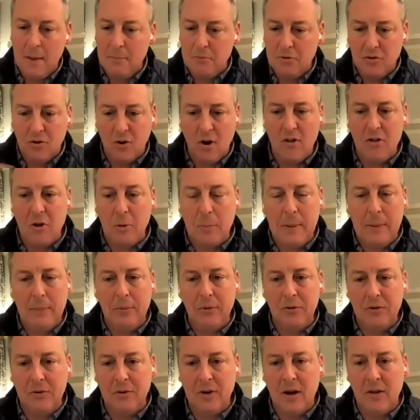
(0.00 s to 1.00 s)
i'm sure other
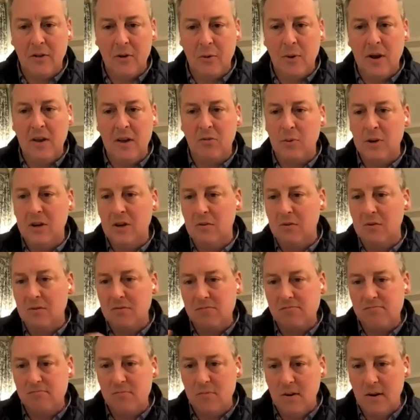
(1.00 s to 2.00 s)
people do it other ways we do
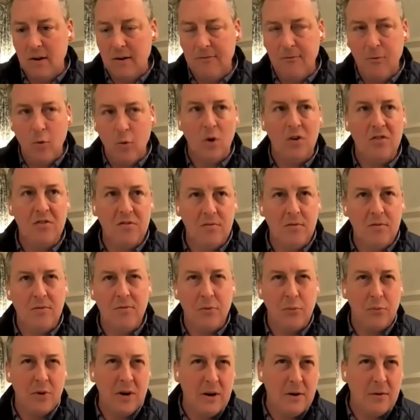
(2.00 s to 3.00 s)
uh, four,
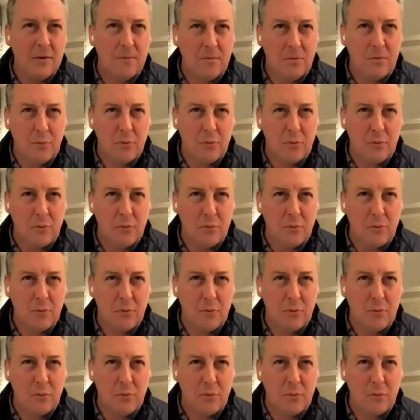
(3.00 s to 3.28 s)
three,